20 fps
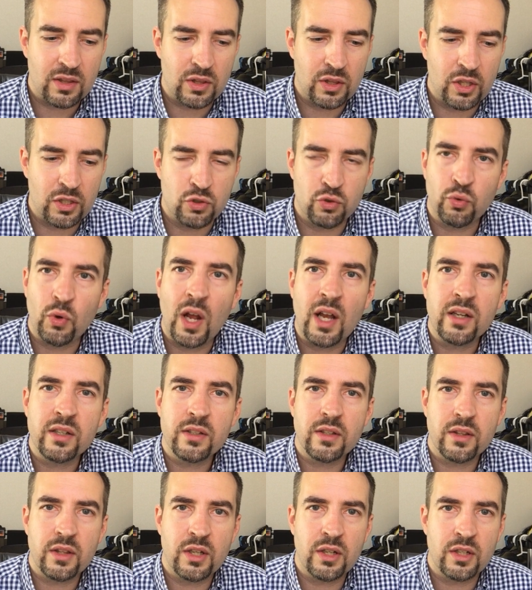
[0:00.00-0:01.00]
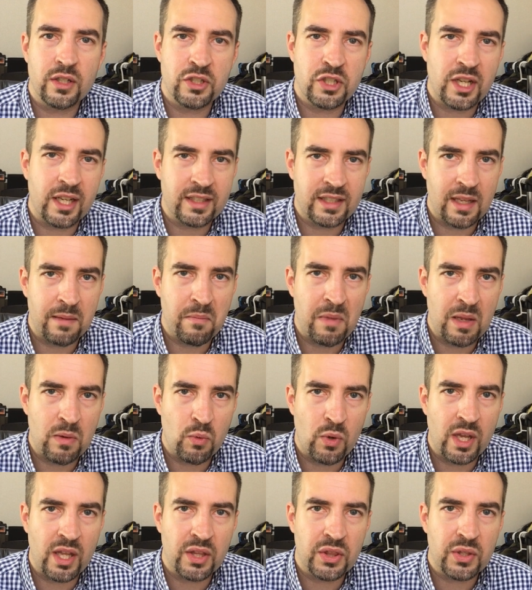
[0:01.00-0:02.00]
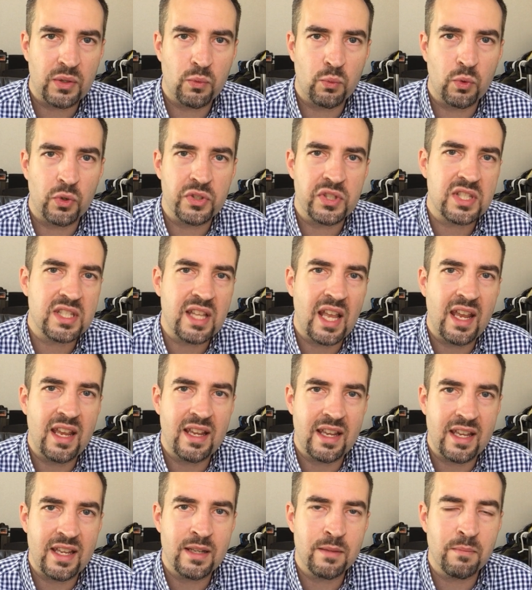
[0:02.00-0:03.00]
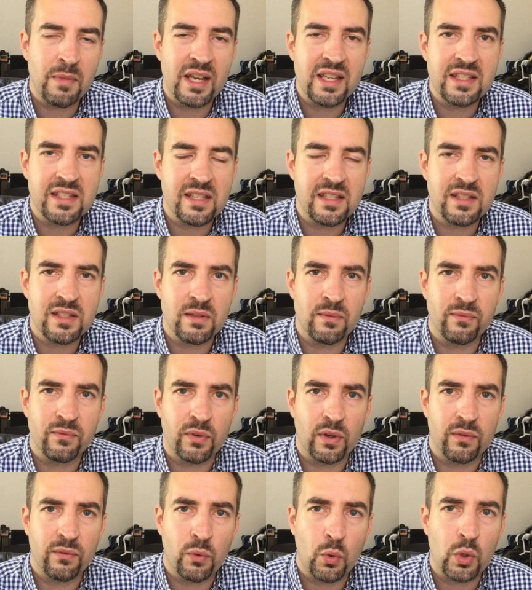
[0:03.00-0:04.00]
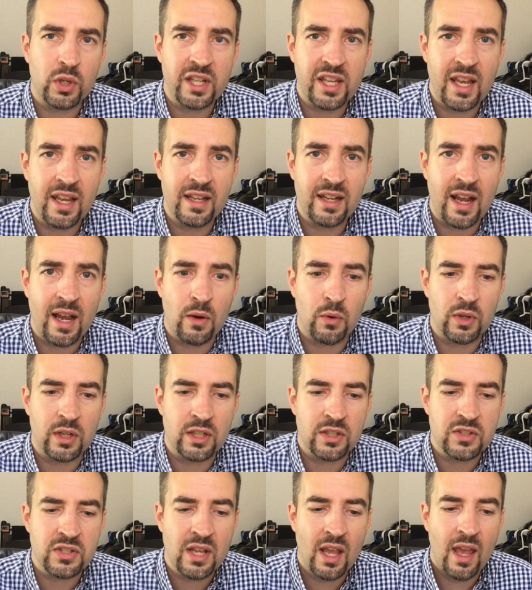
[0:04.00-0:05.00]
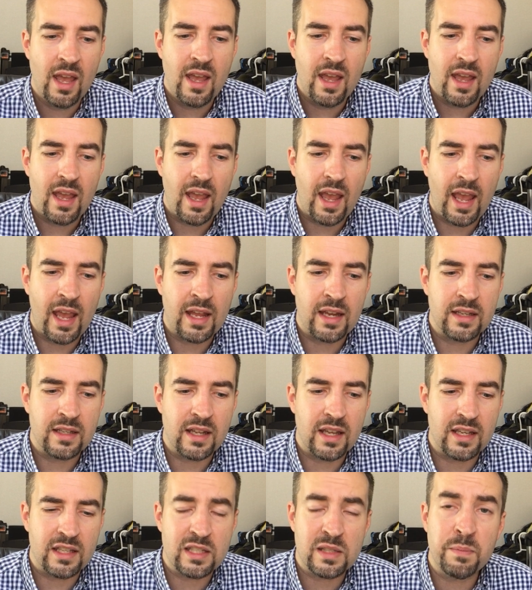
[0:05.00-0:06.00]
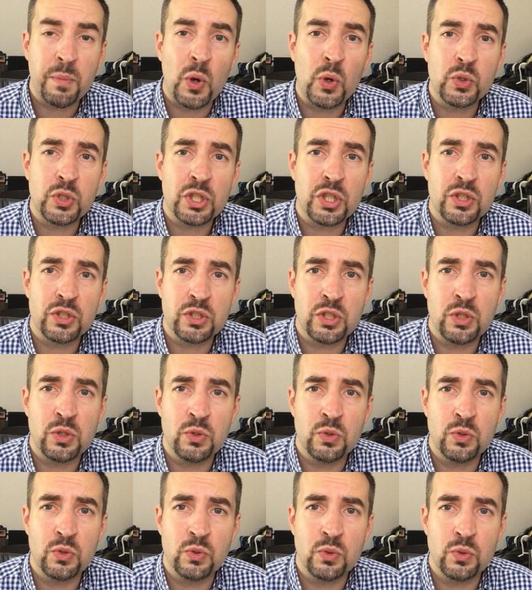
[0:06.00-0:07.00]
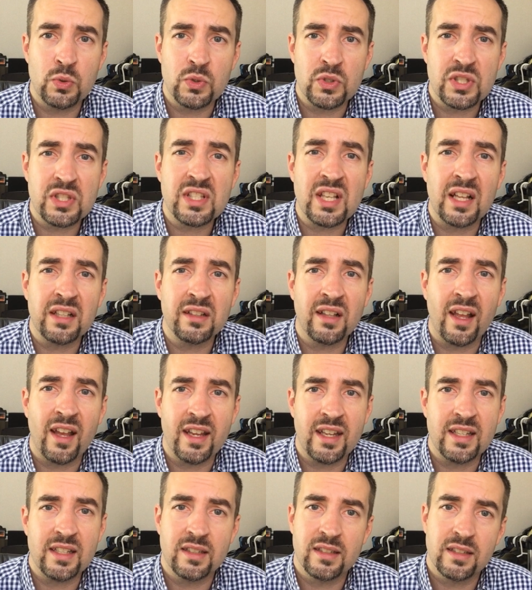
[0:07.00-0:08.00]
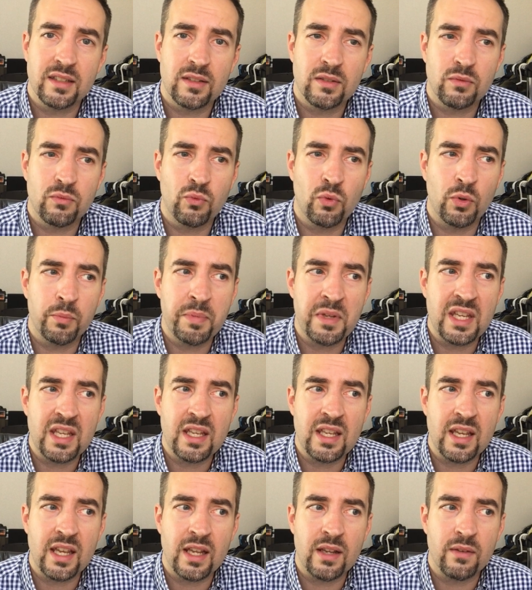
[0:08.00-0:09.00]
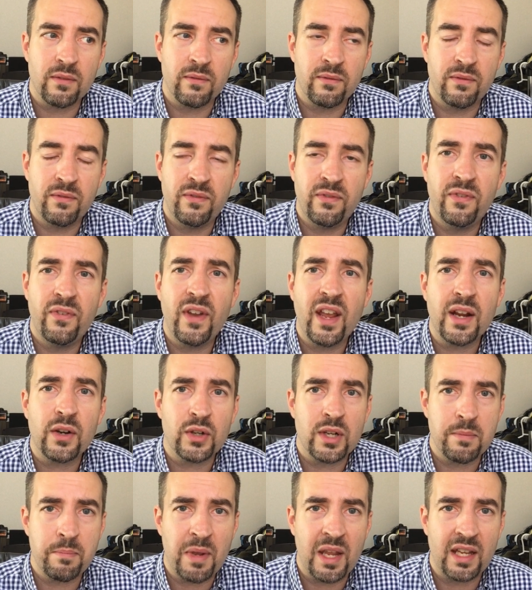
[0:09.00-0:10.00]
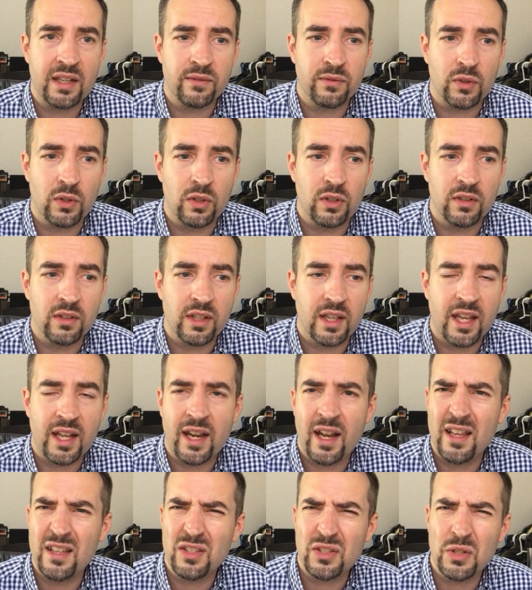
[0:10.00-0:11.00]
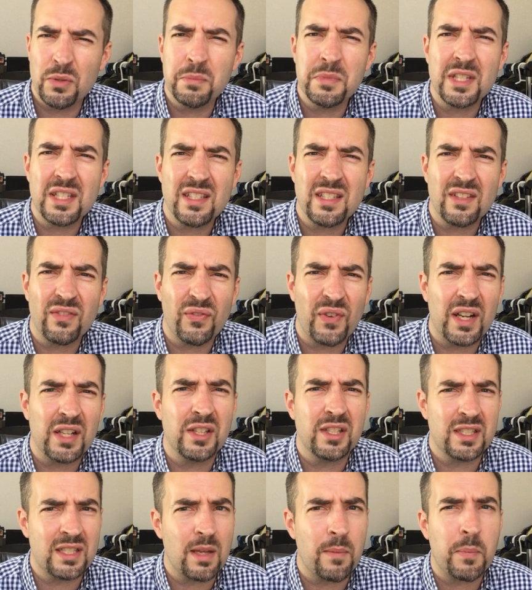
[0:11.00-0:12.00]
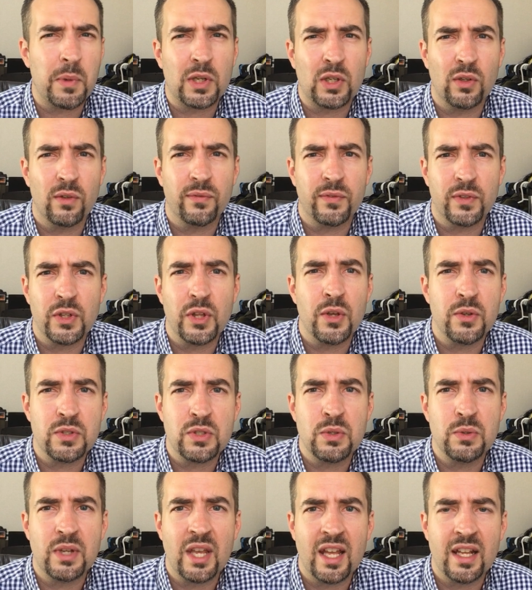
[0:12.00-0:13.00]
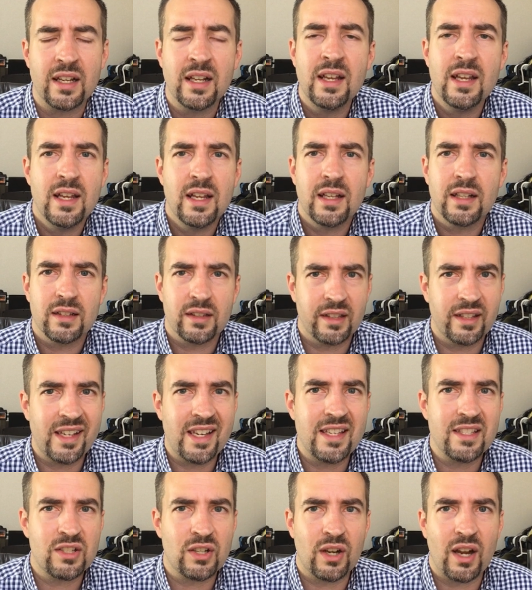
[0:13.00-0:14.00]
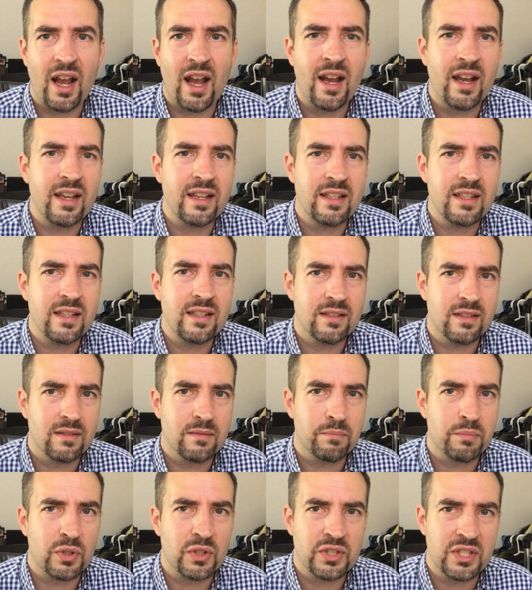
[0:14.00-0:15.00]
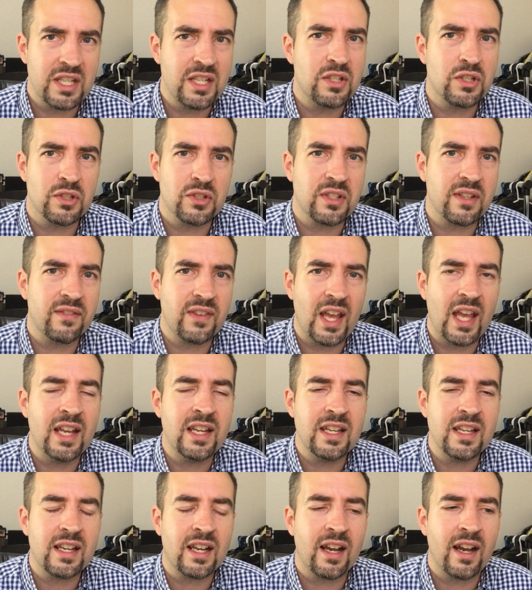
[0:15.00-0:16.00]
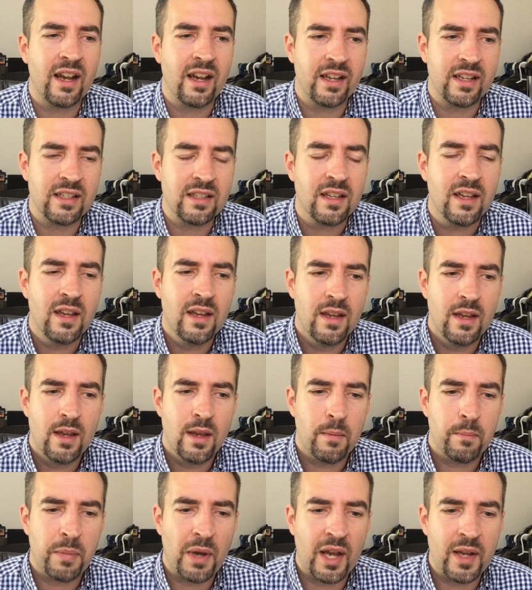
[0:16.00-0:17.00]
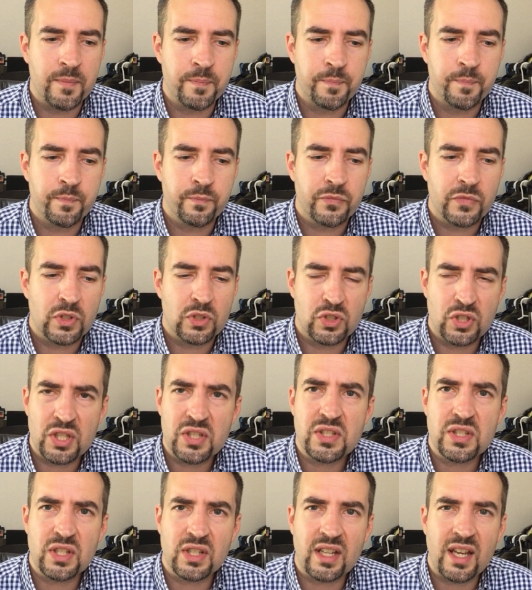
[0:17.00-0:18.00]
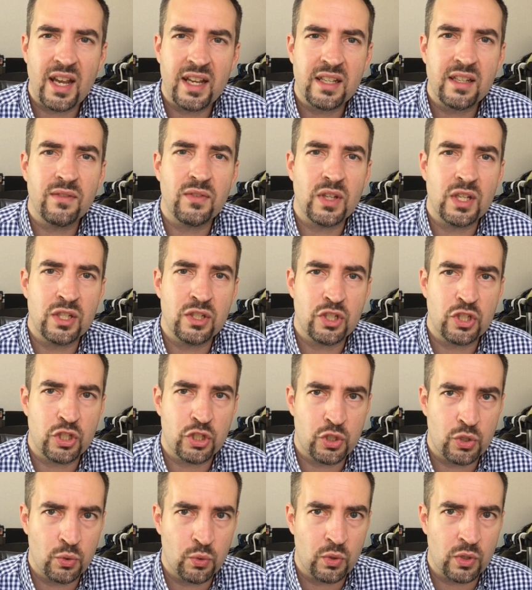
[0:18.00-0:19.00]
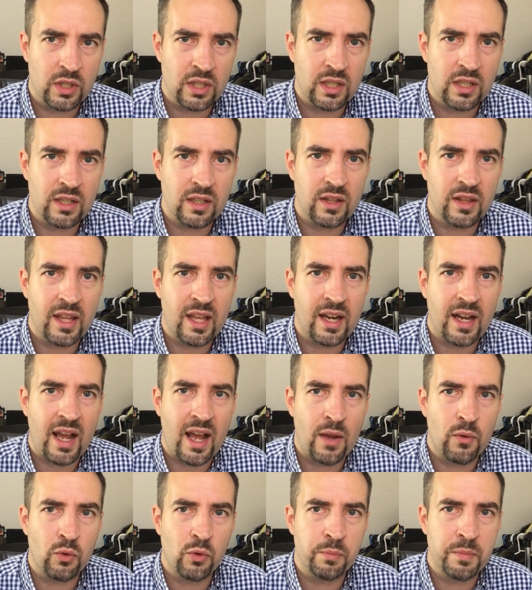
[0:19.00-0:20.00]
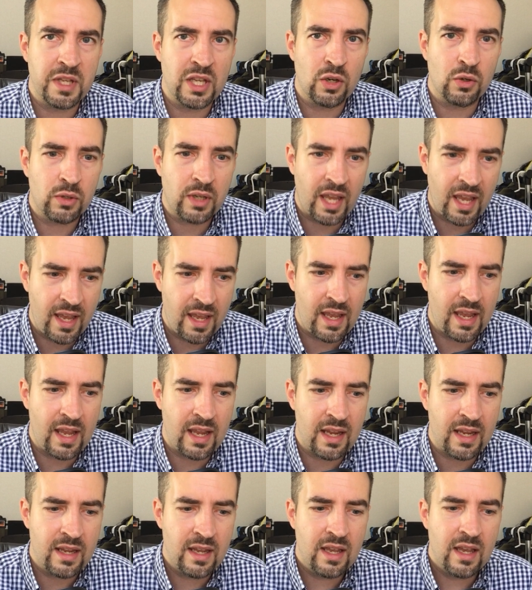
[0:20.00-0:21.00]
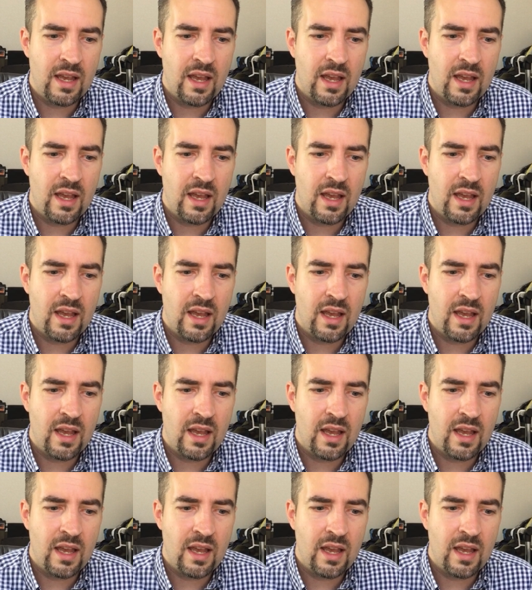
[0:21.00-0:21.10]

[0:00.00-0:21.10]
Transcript: the drug they're injecting me with will stay in my system for 48 hours and exposure to sunlight will be very painful. And I assume is fairly typical for those who get laser eye procedures of any kind. But just to kind of ensure that I will be okay,